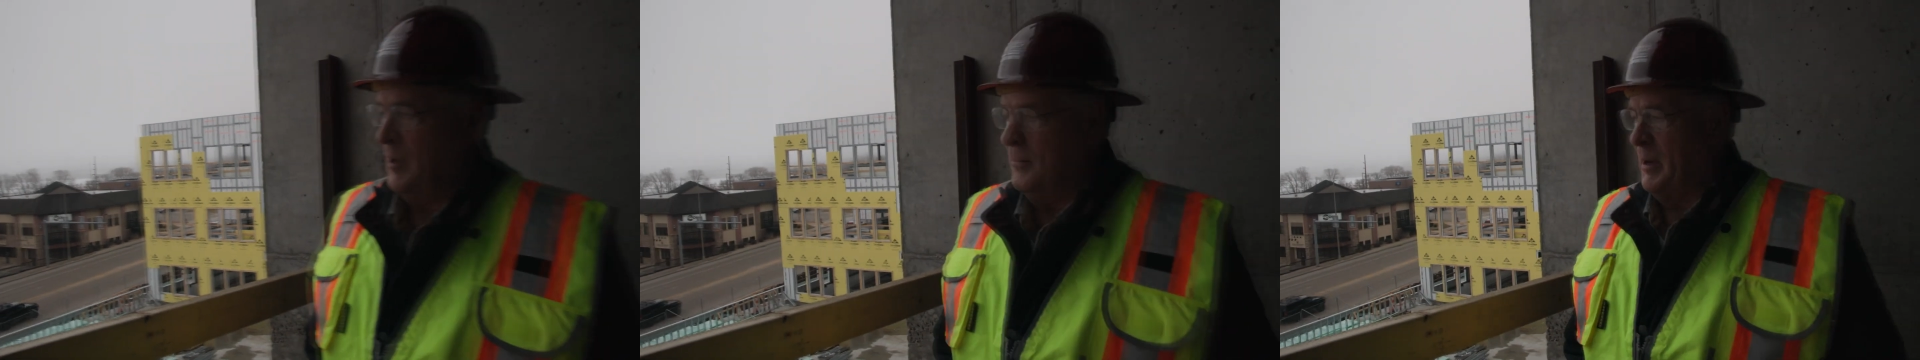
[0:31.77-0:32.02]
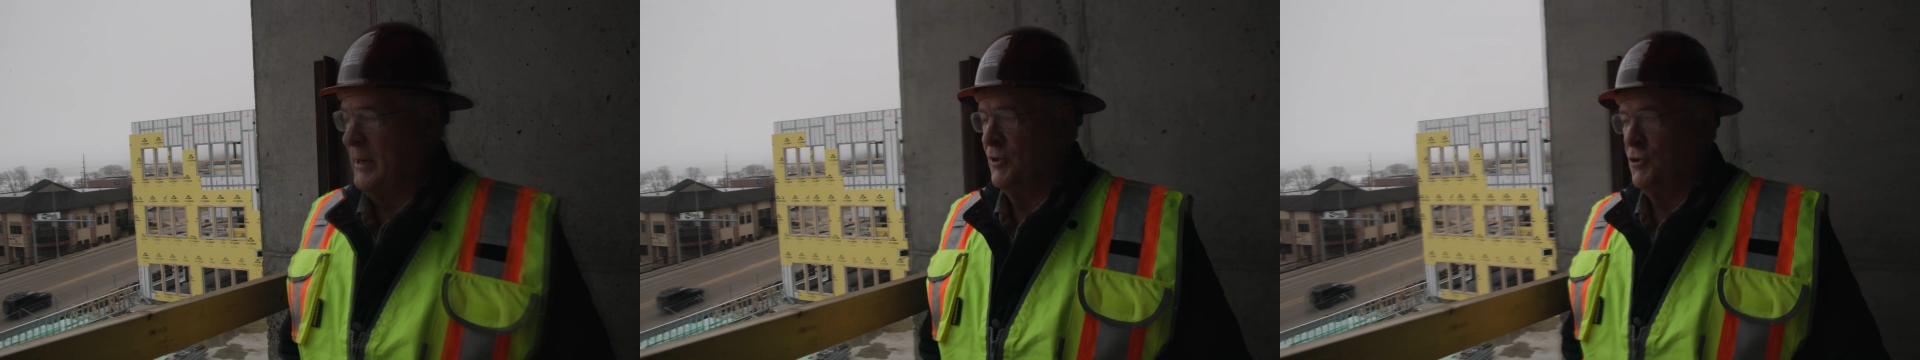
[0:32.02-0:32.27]

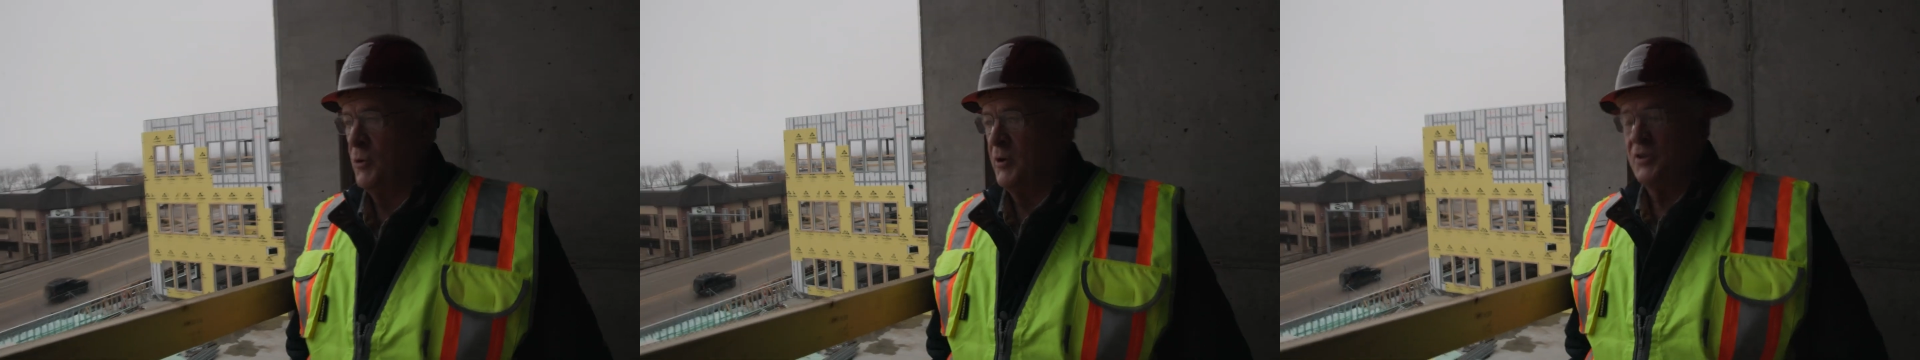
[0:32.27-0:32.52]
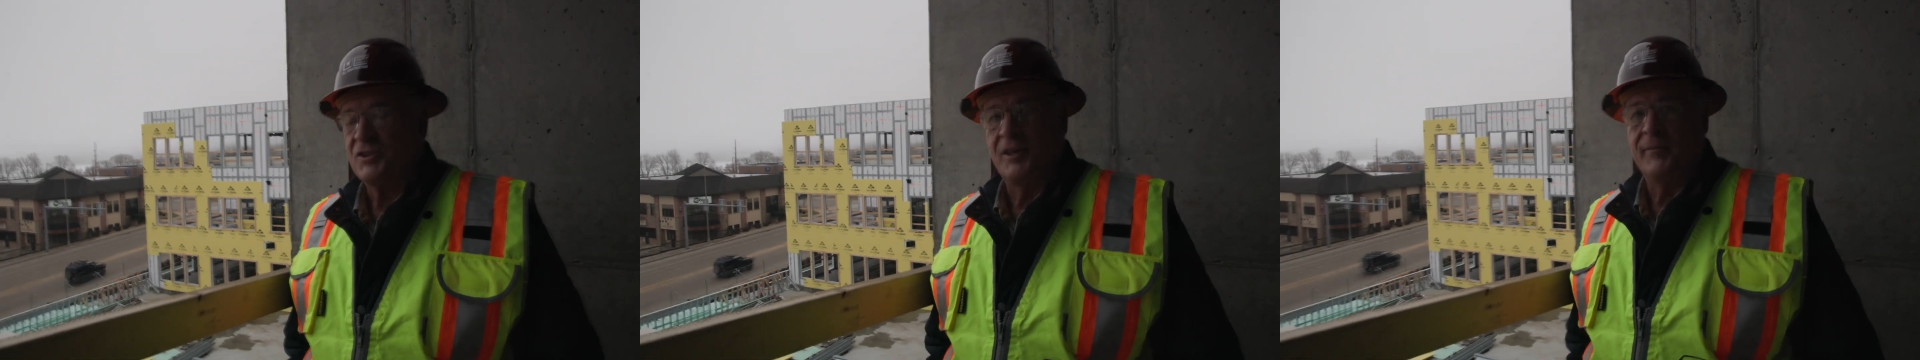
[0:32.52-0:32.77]
about a
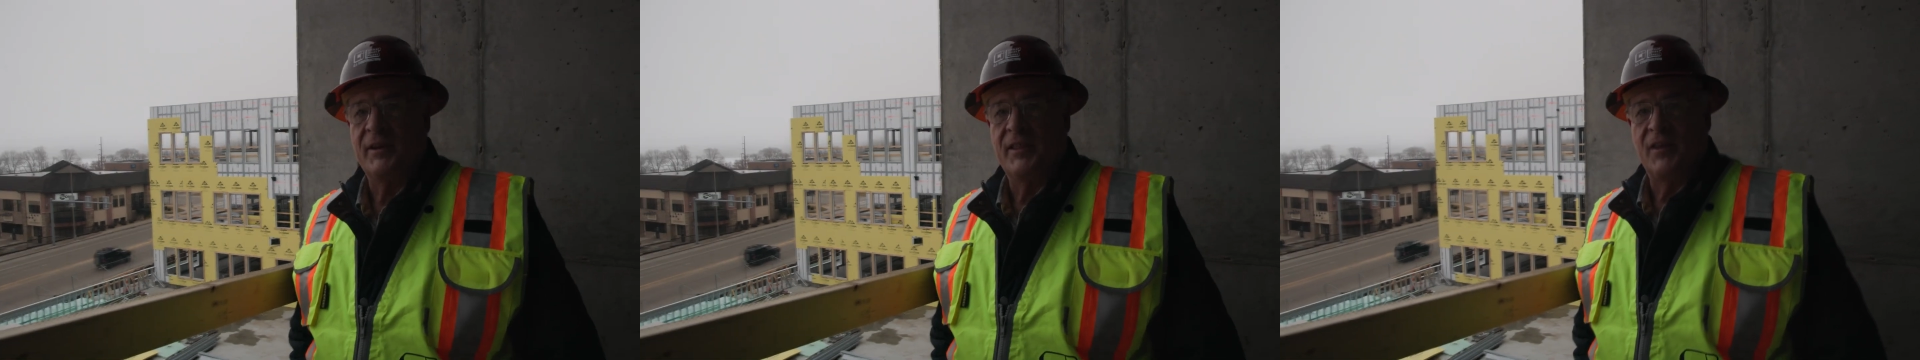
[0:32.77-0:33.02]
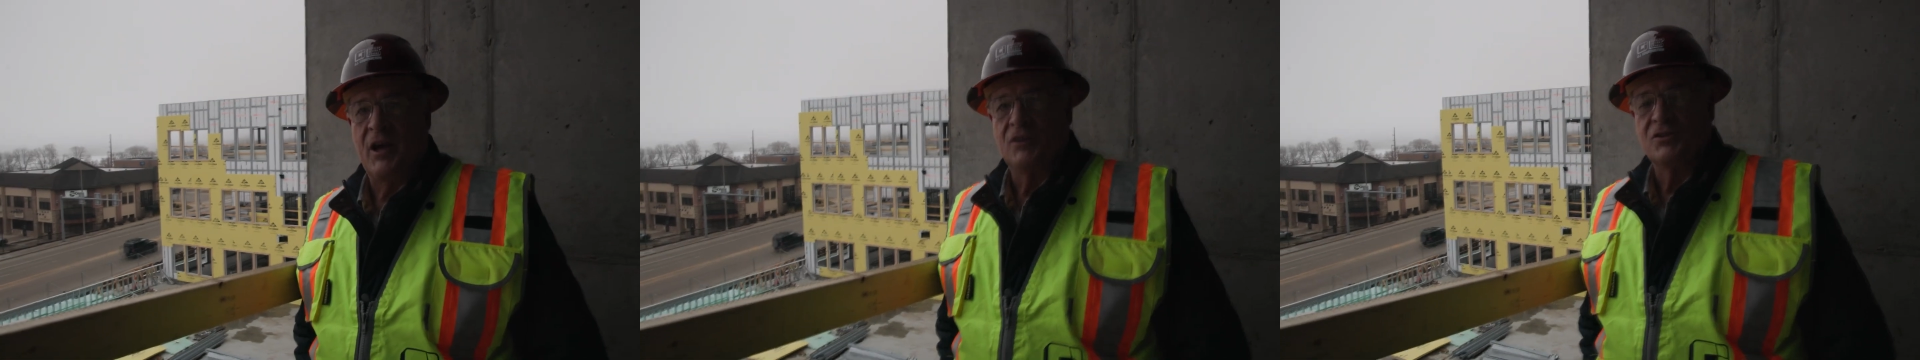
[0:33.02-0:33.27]

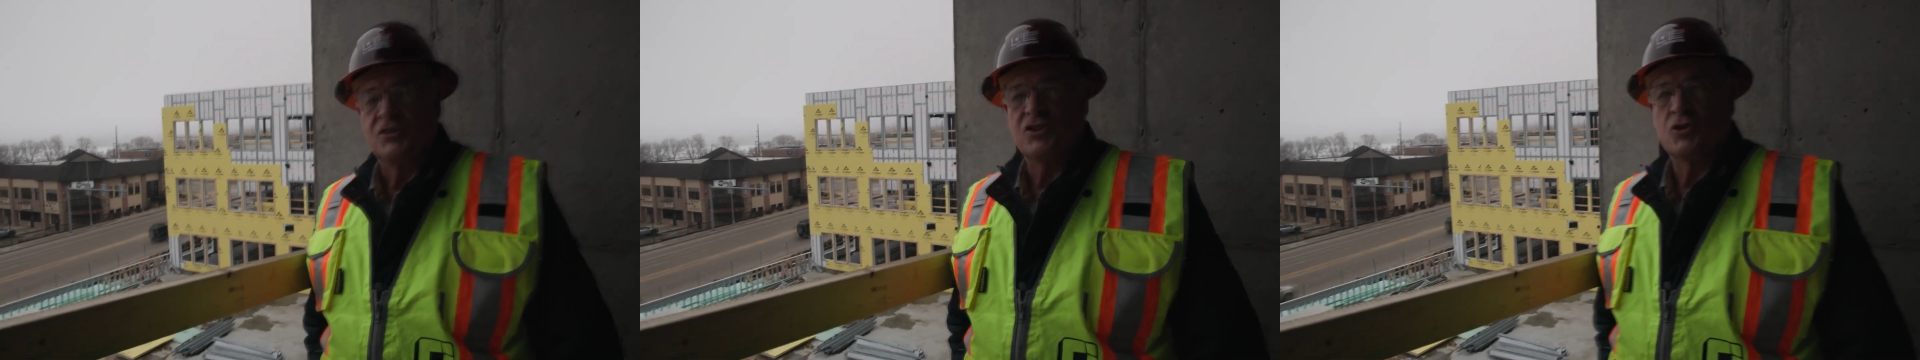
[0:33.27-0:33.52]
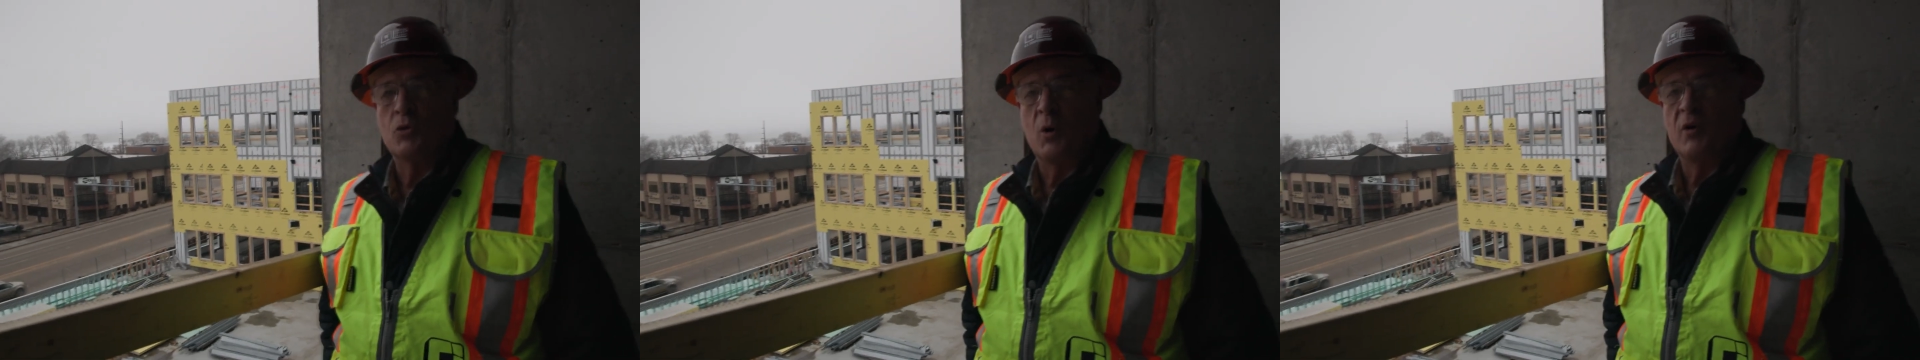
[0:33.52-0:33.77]
270,000
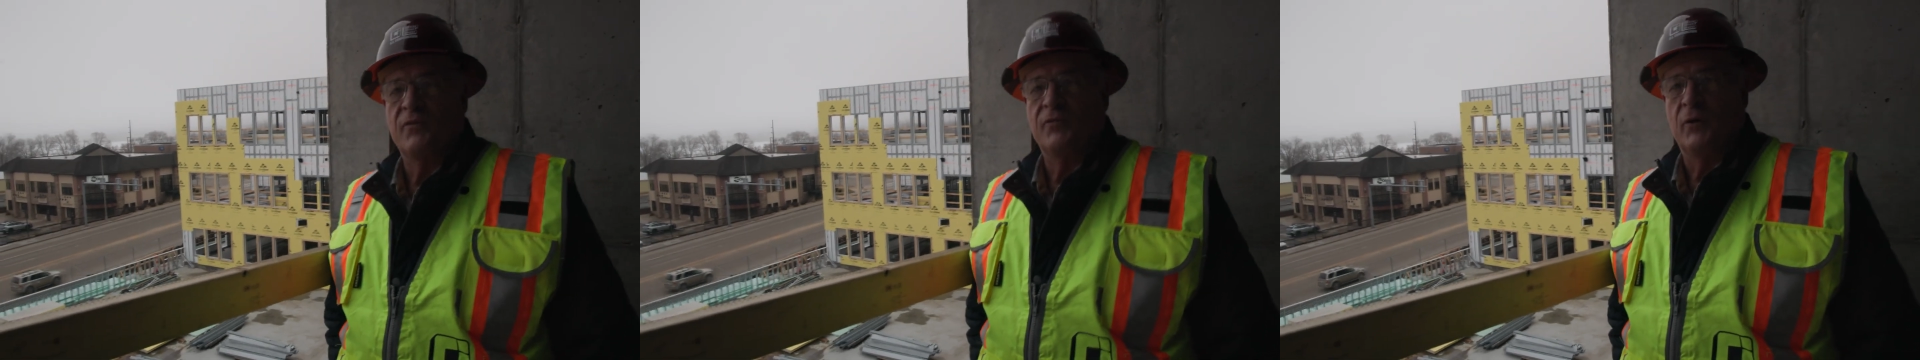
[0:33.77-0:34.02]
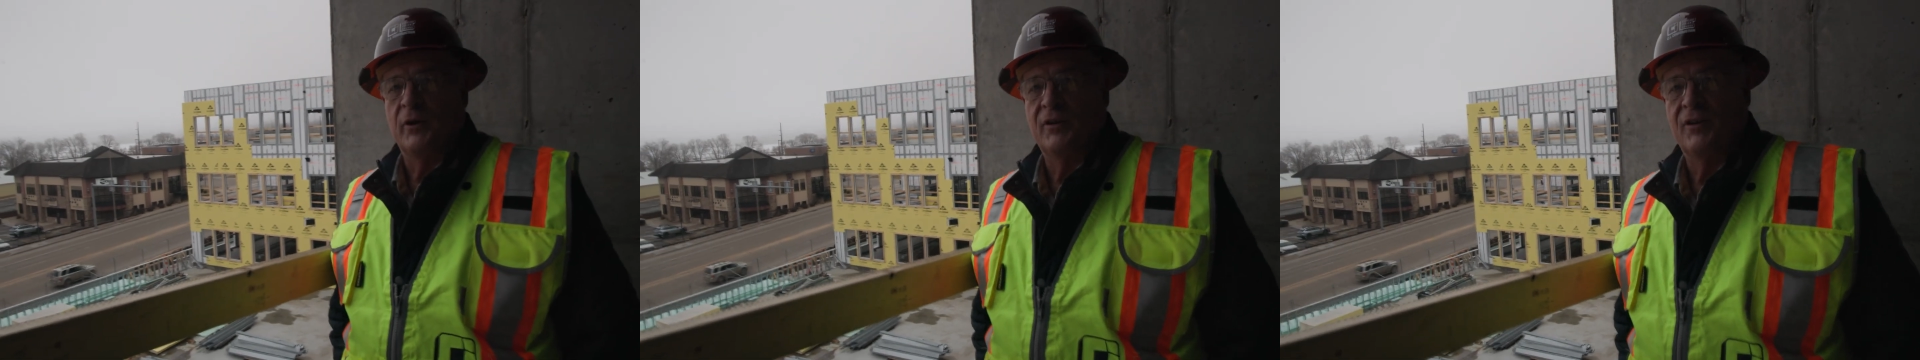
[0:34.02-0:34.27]
square
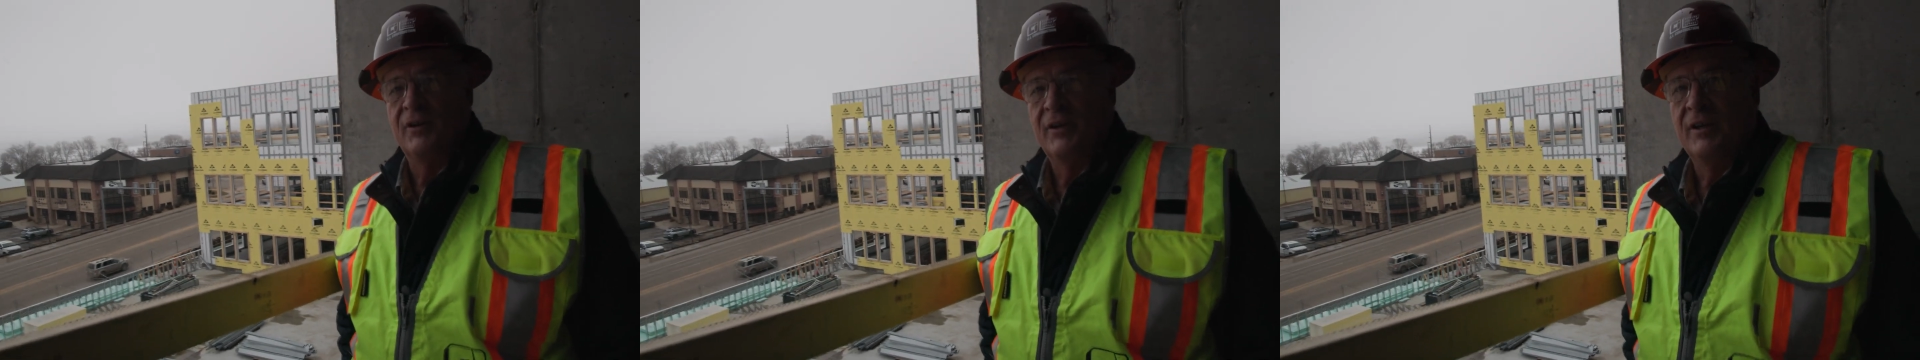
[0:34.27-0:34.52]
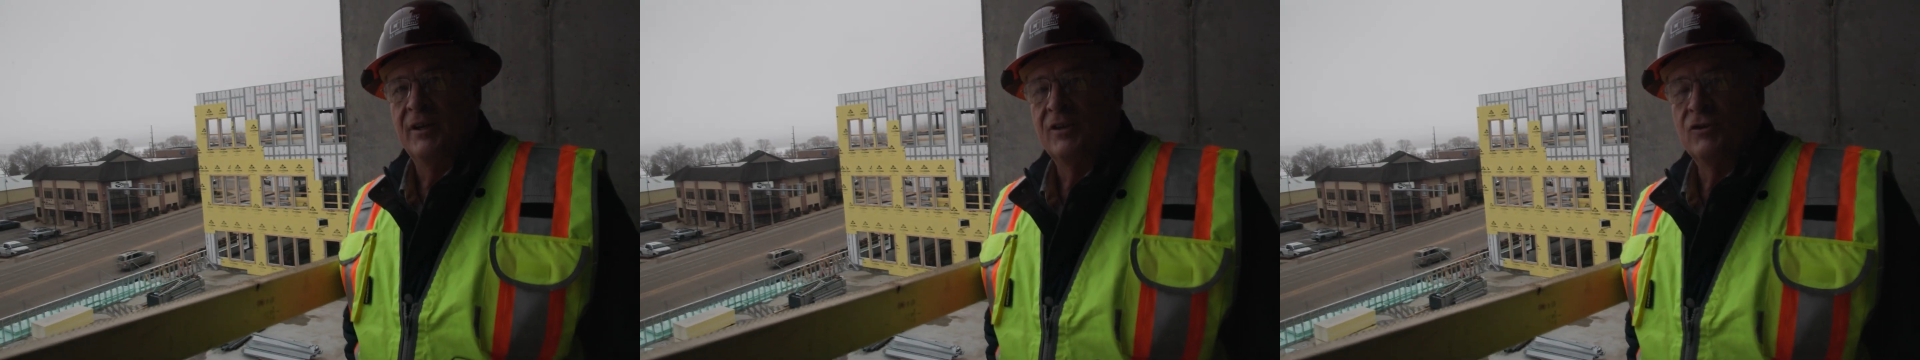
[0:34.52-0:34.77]
foot
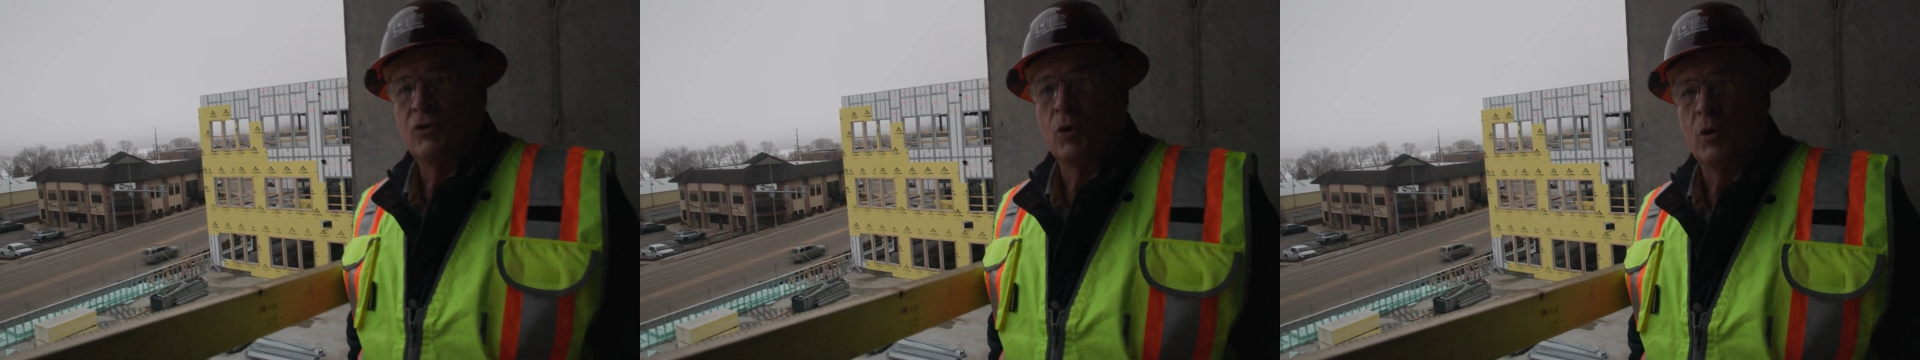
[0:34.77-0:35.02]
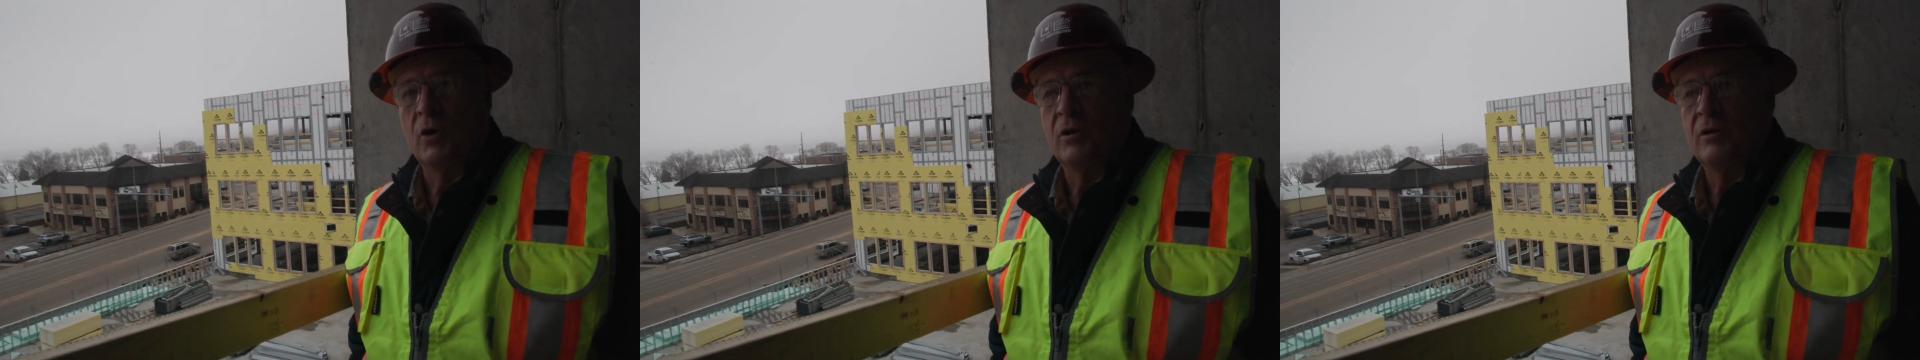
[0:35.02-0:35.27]

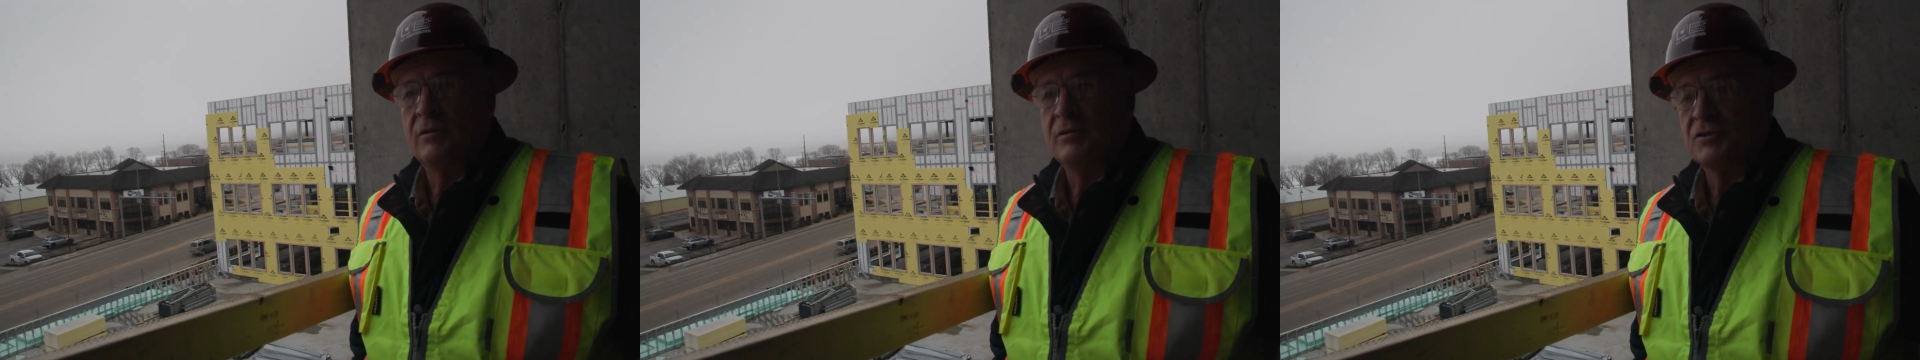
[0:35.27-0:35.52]
total